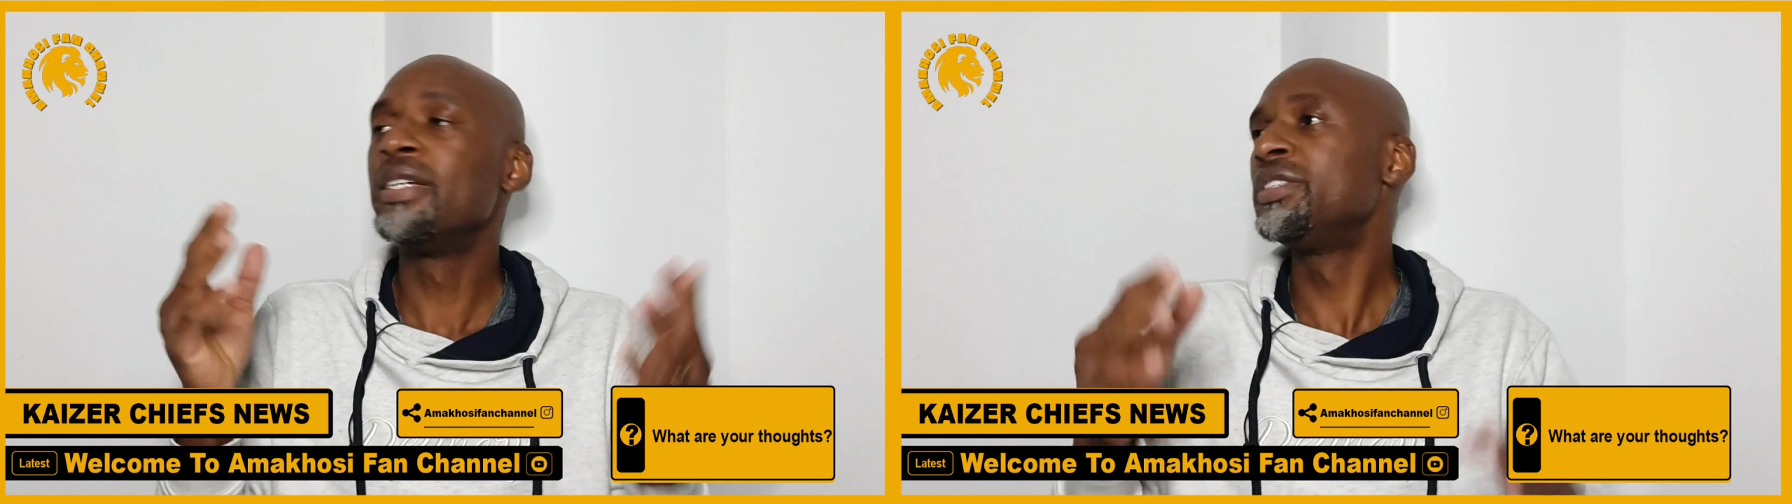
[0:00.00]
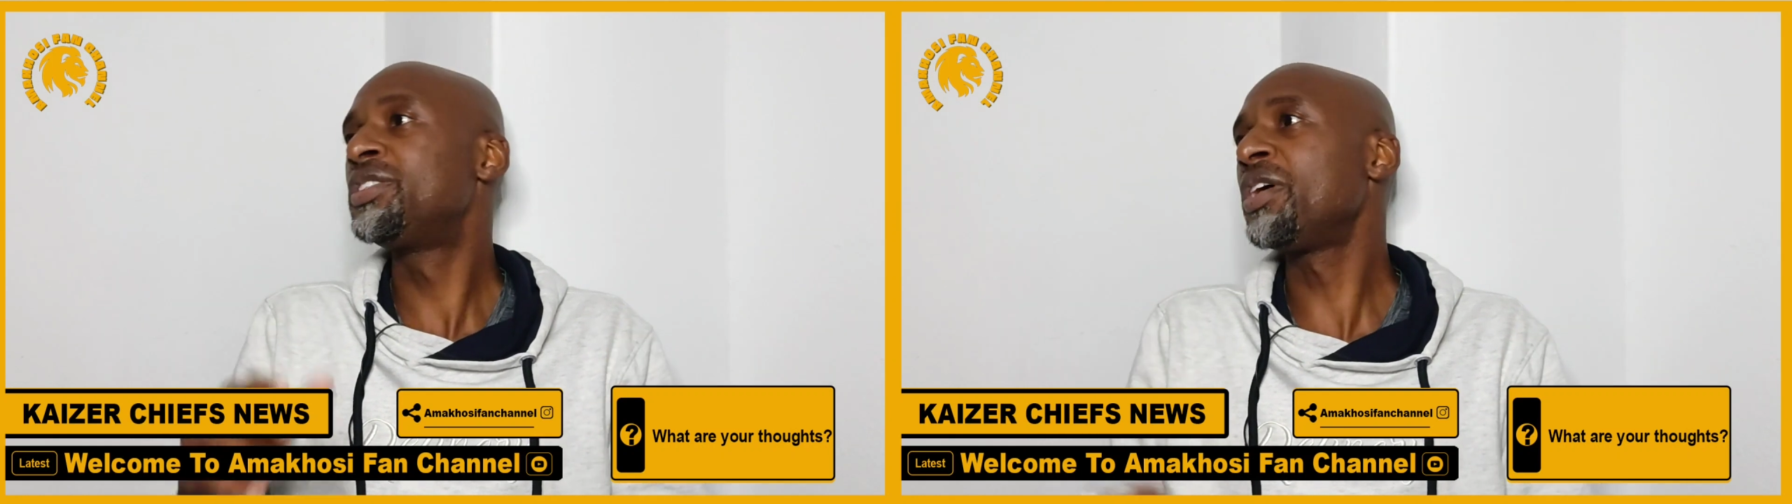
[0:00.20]

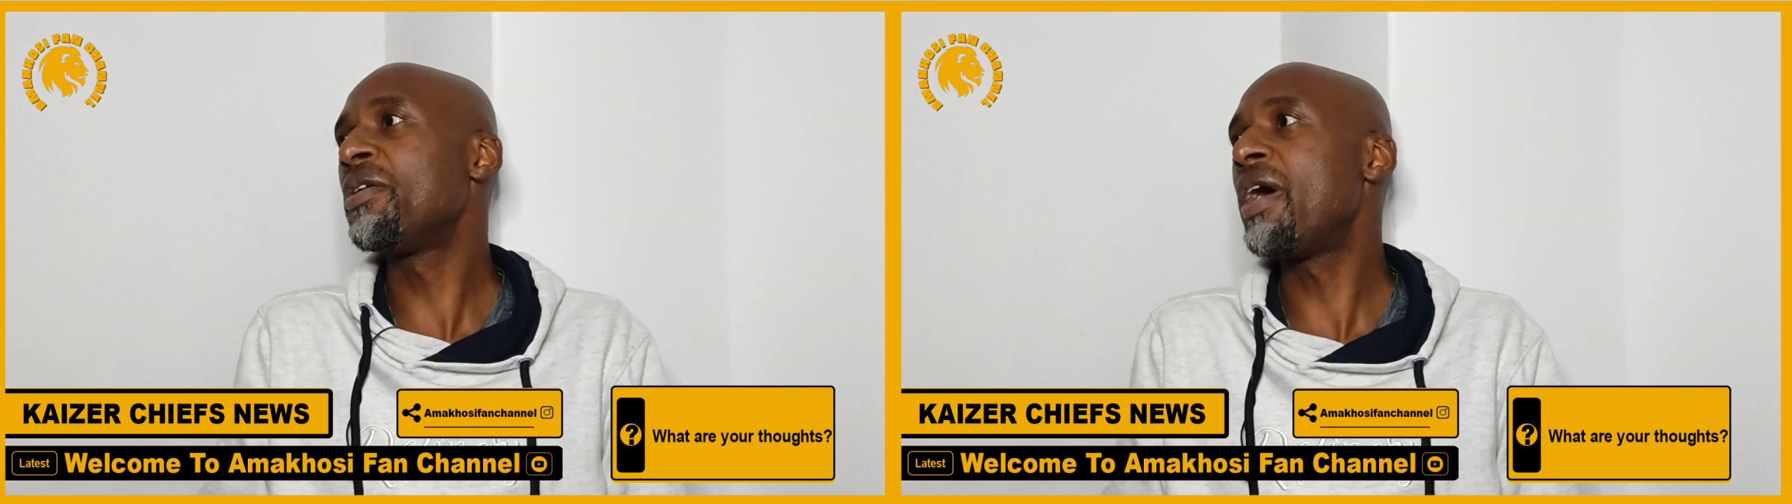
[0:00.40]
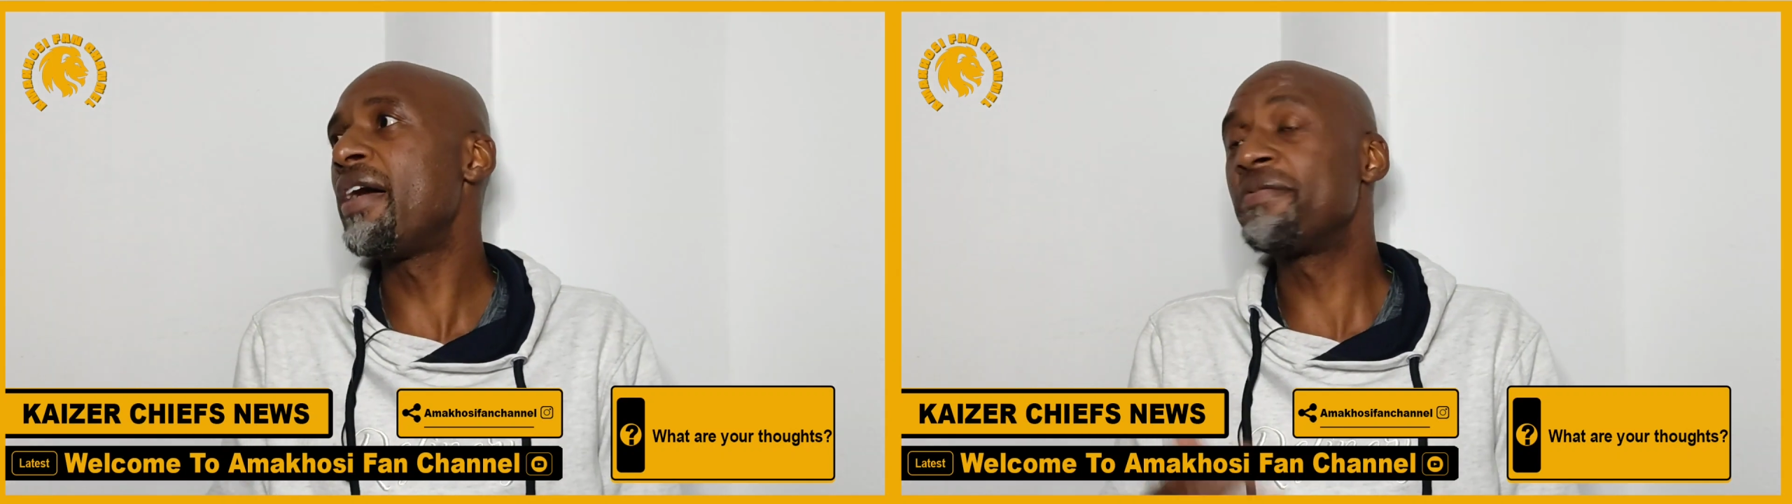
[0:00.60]

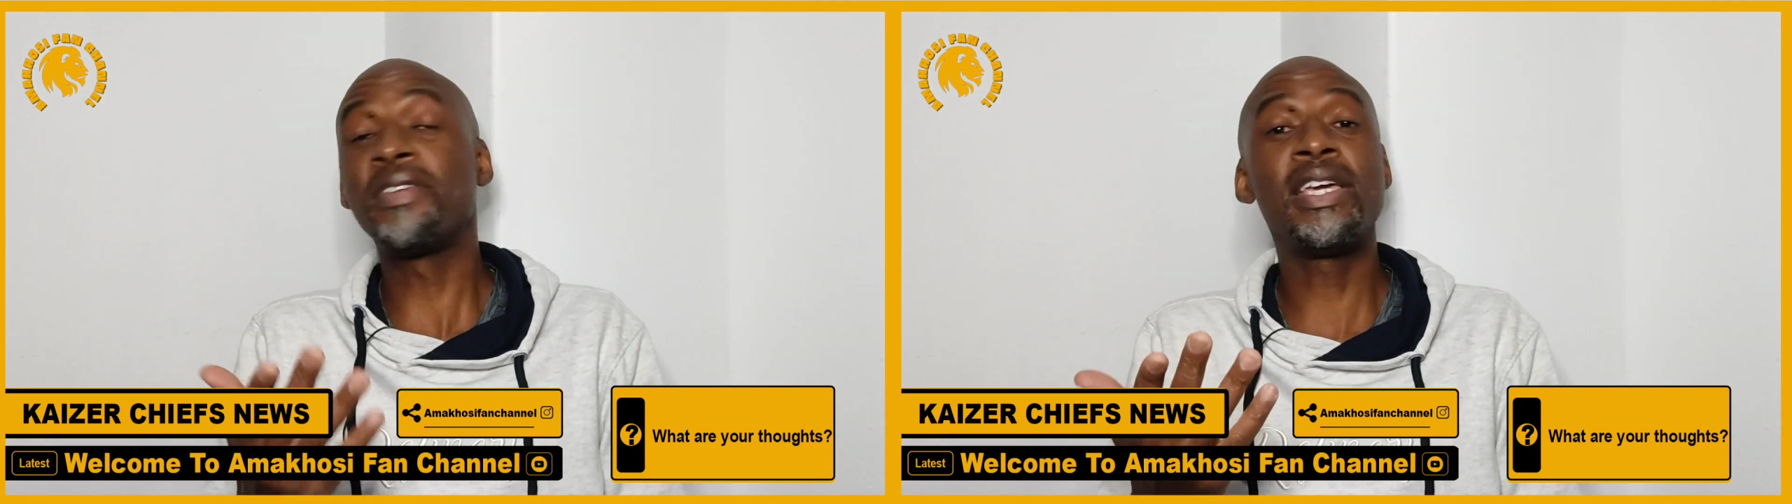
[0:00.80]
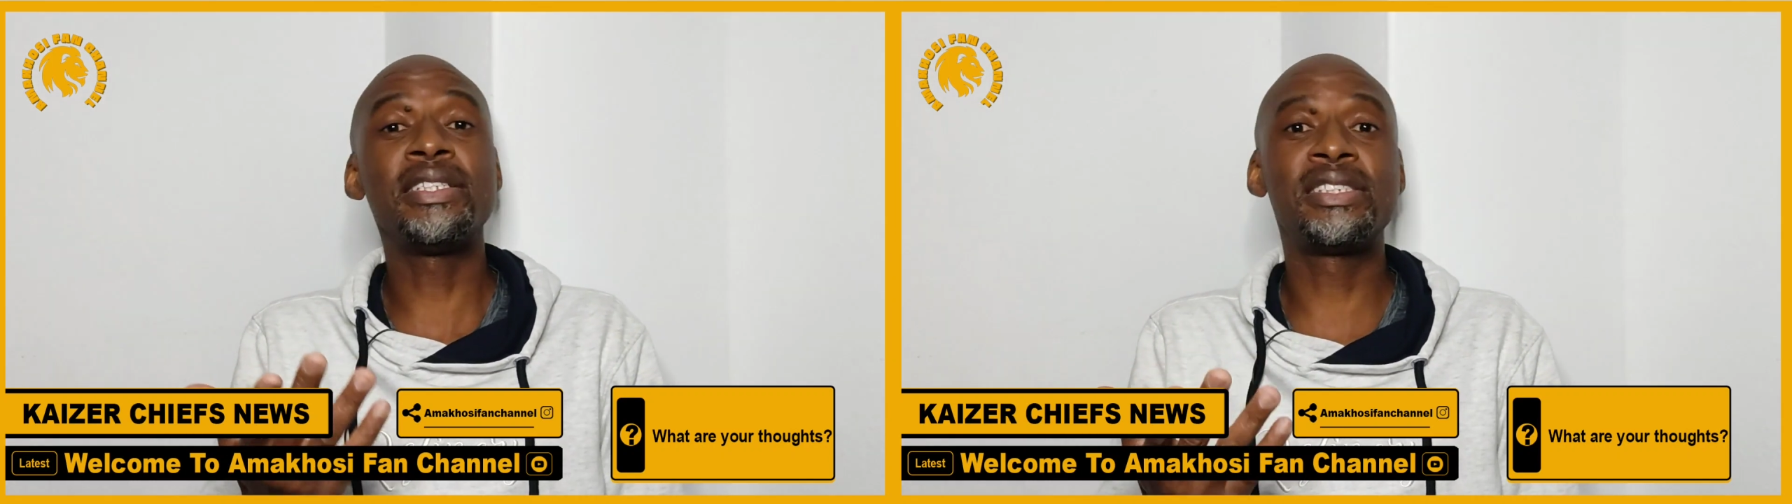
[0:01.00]
So I've
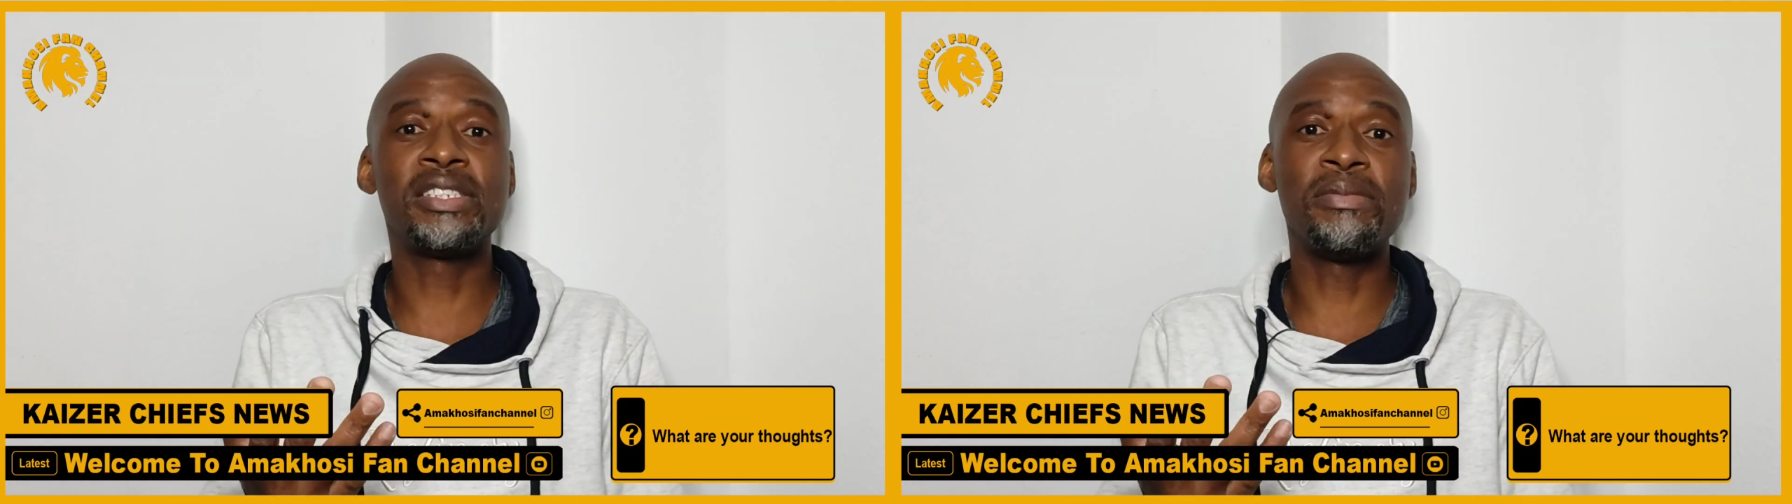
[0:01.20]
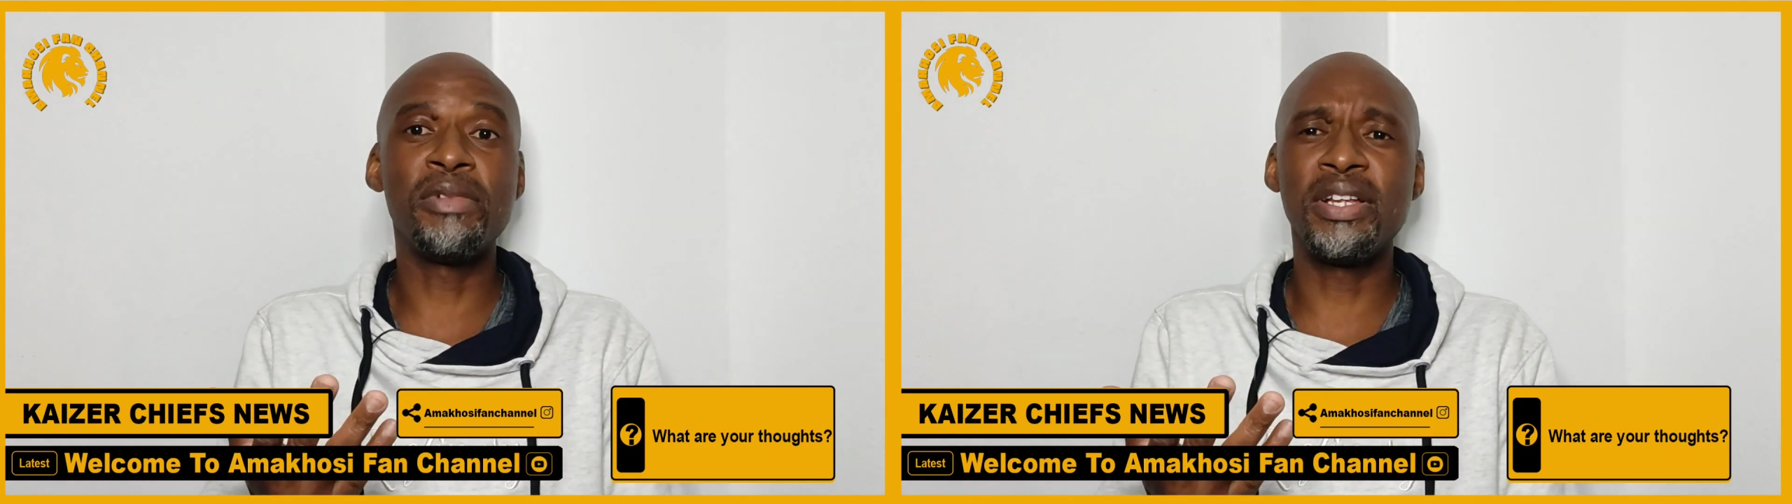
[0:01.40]
heard
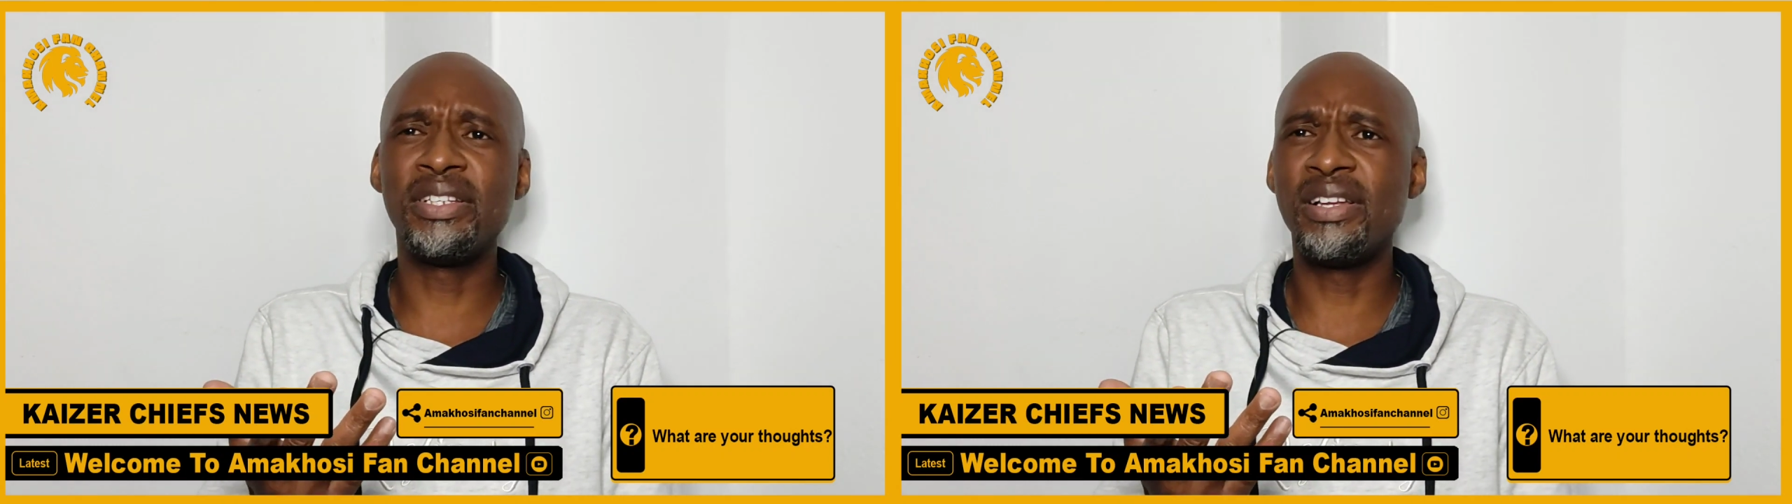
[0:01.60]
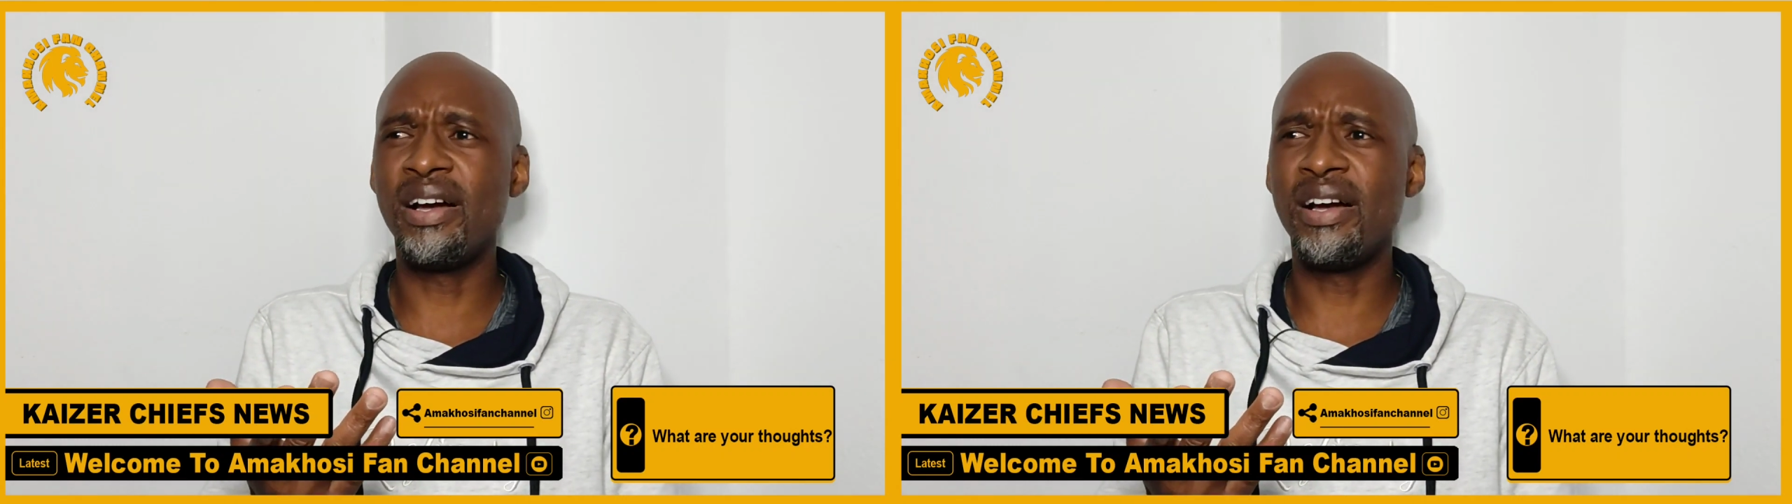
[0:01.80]
someone,